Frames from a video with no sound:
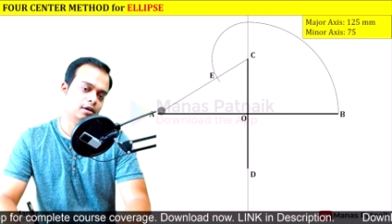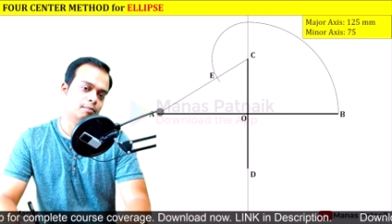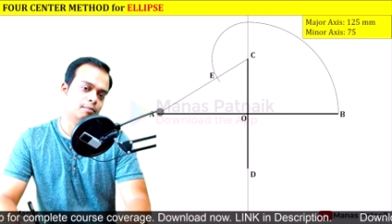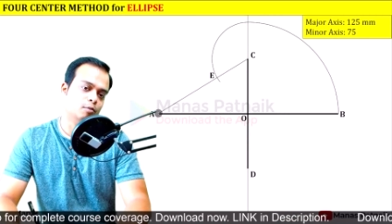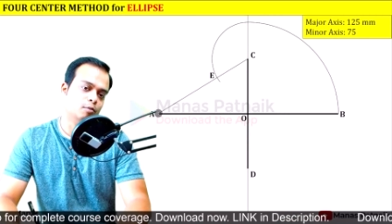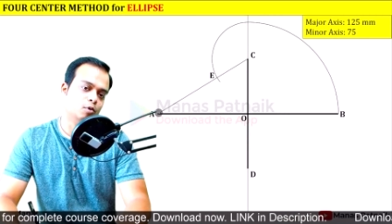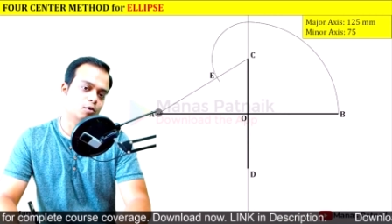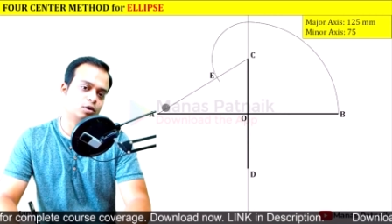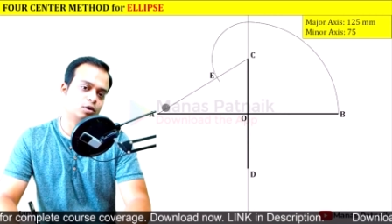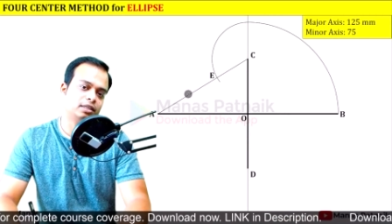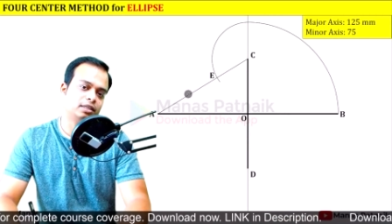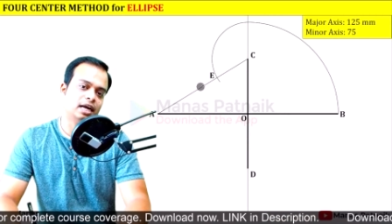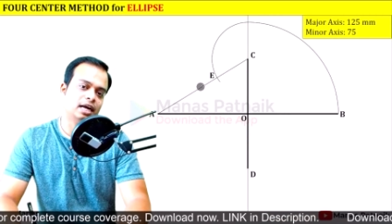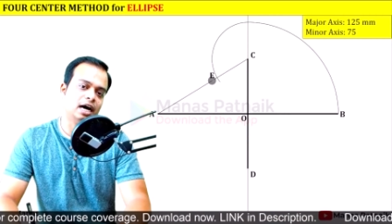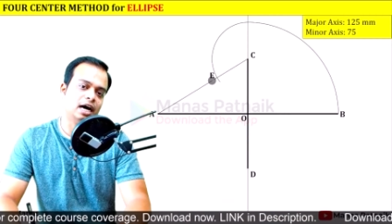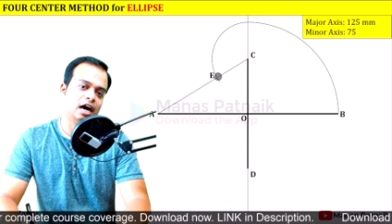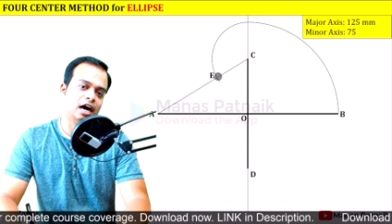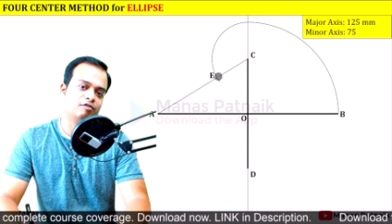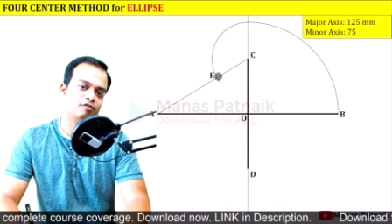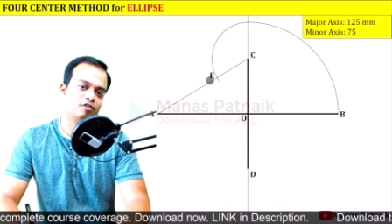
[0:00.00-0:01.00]
more than
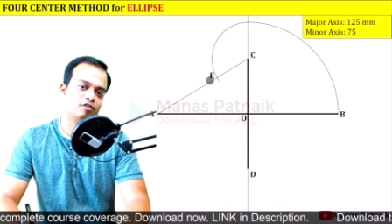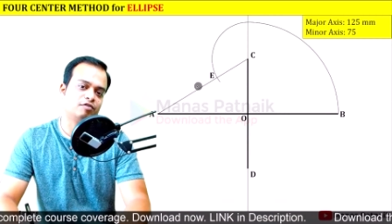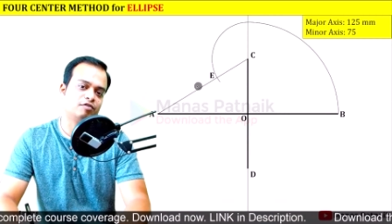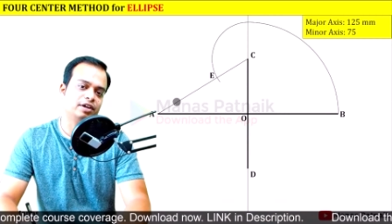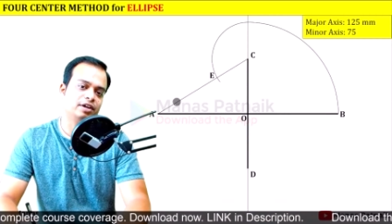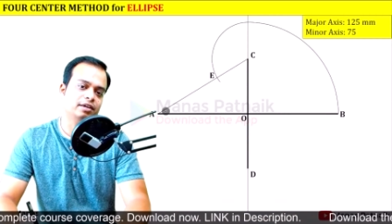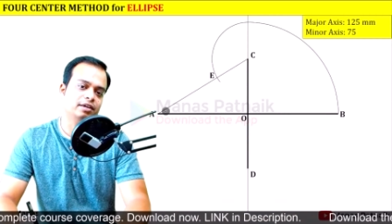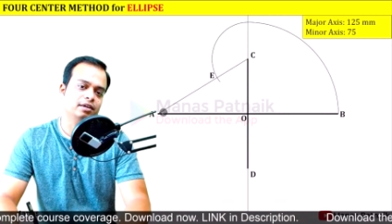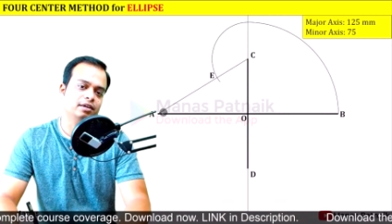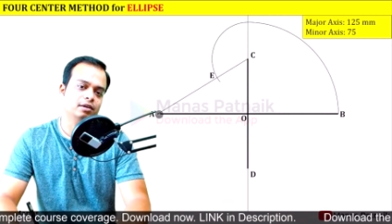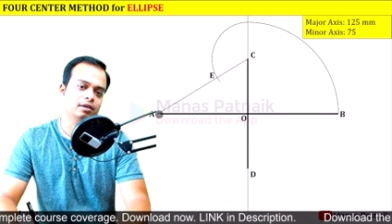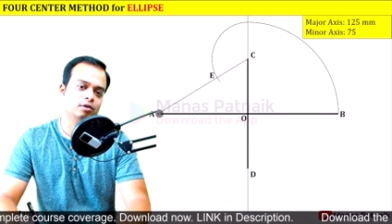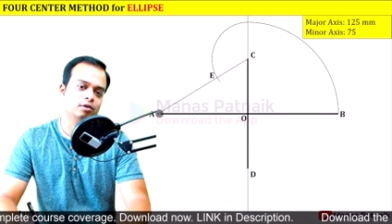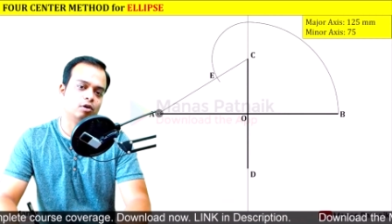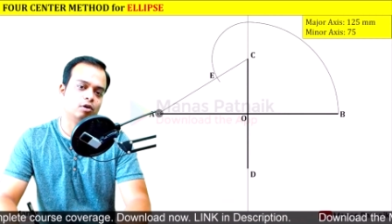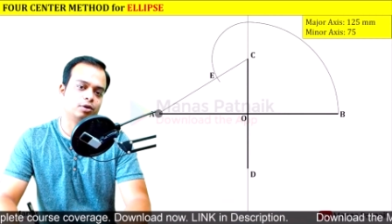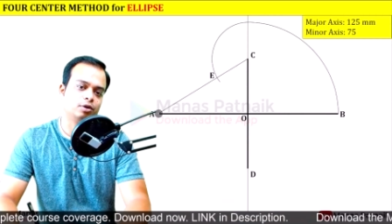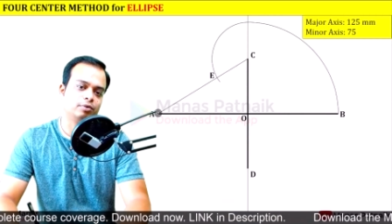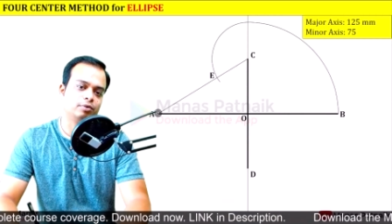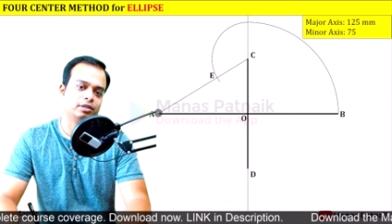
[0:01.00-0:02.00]
half of AE
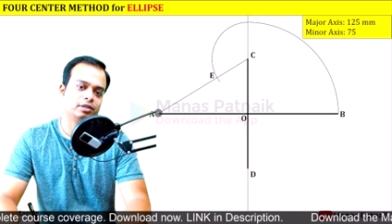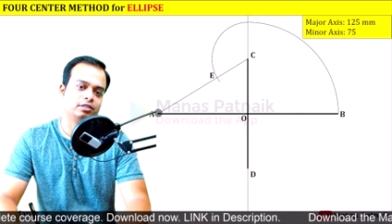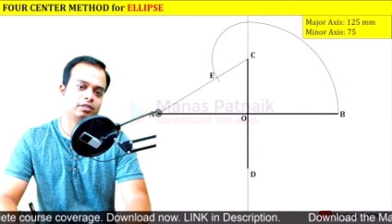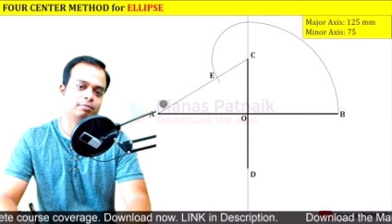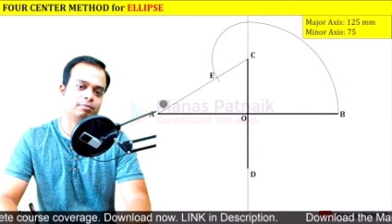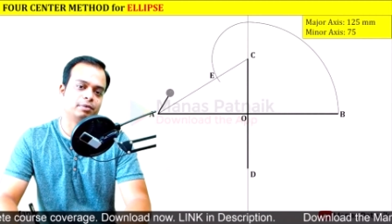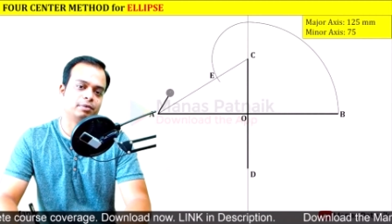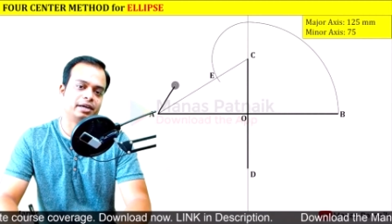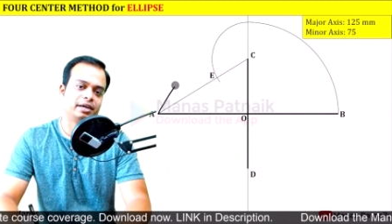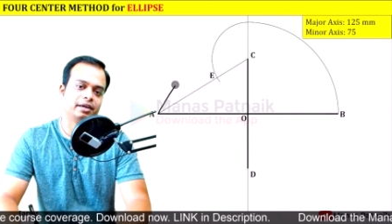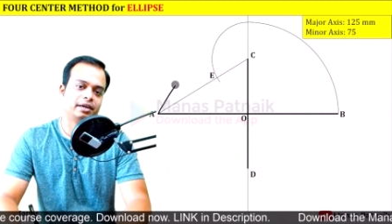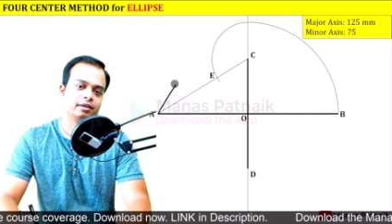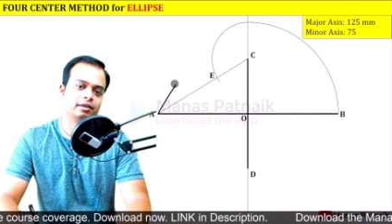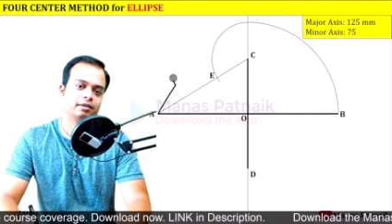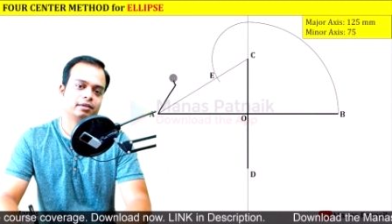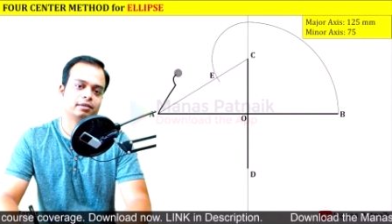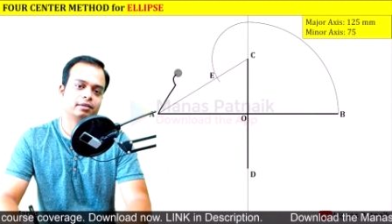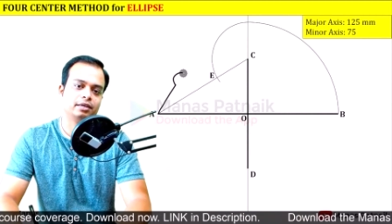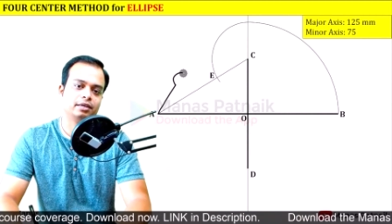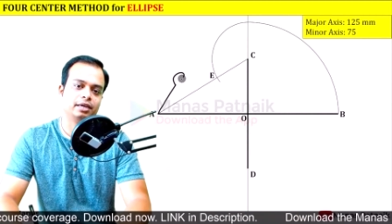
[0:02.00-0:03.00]
or you can simply
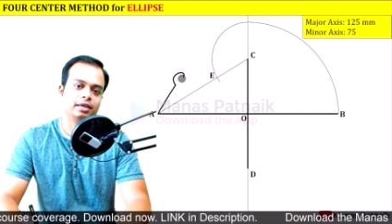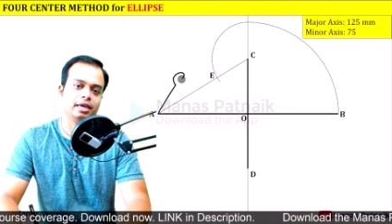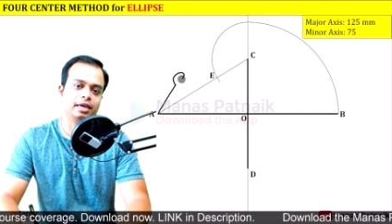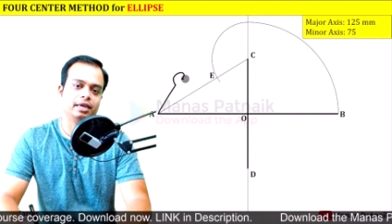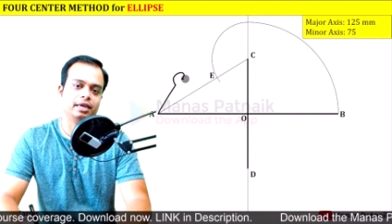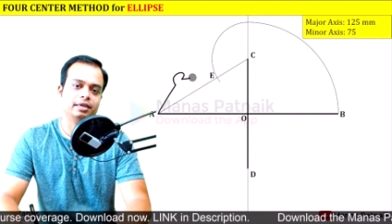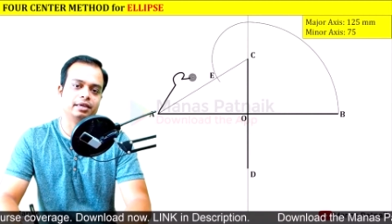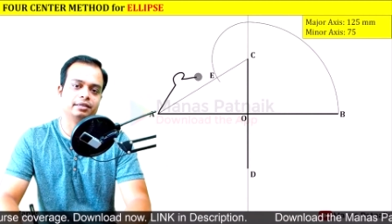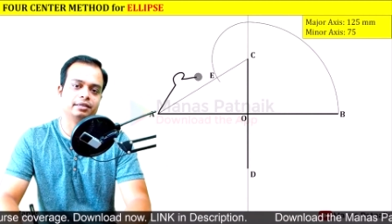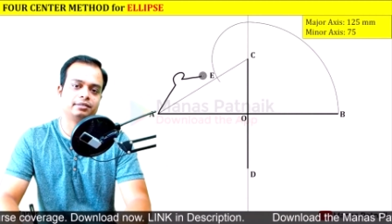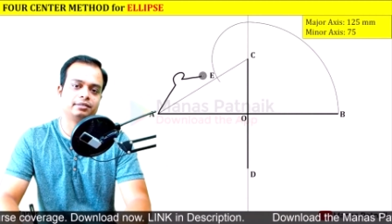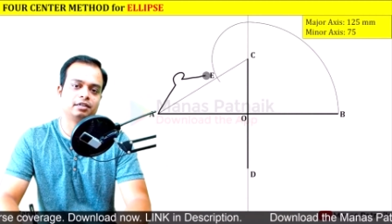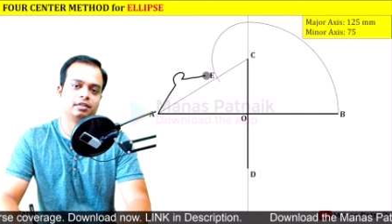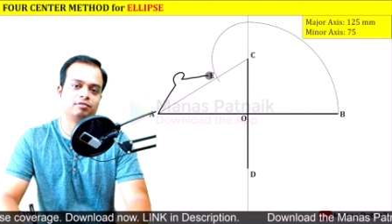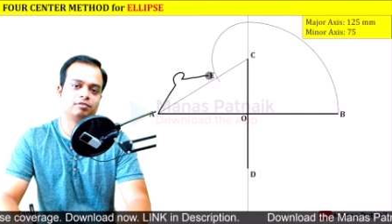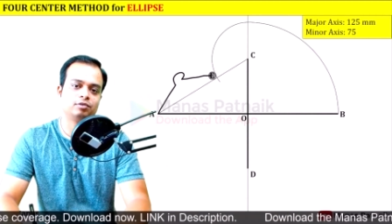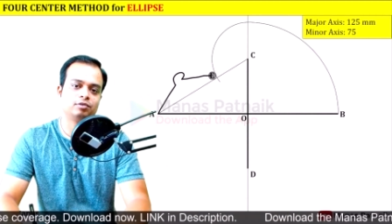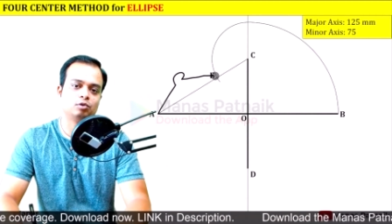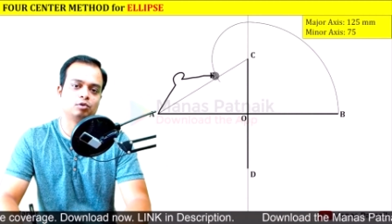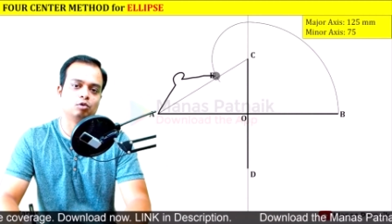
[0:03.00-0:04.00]
take AE
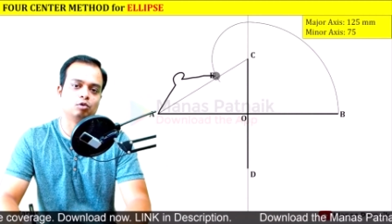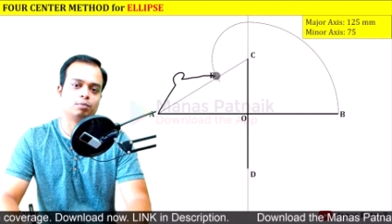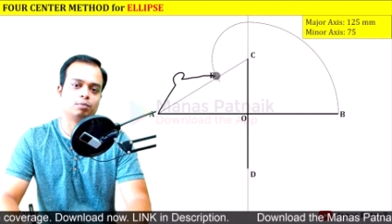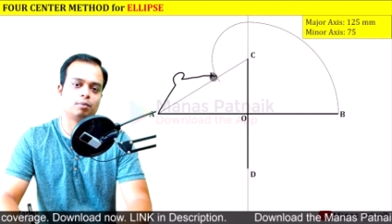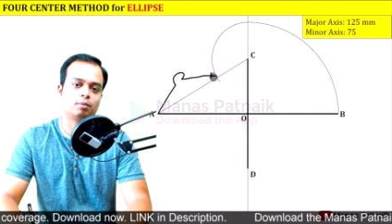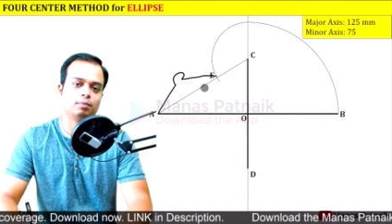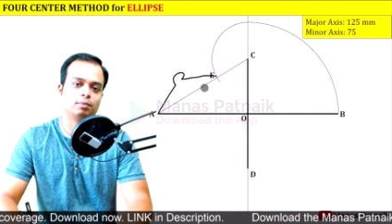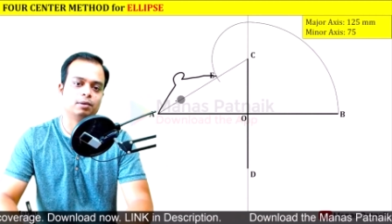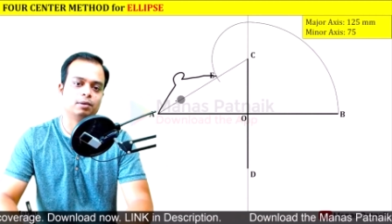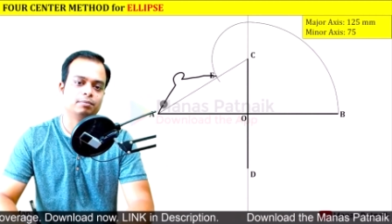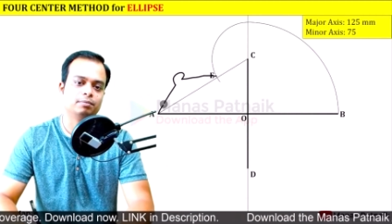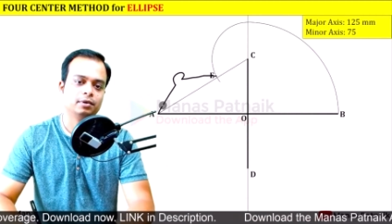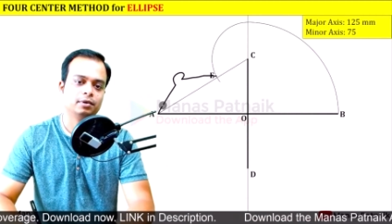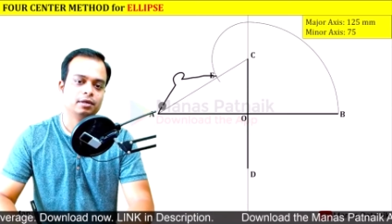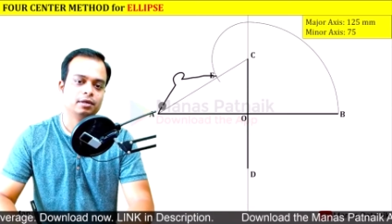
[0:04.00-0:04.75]
itself, no problem.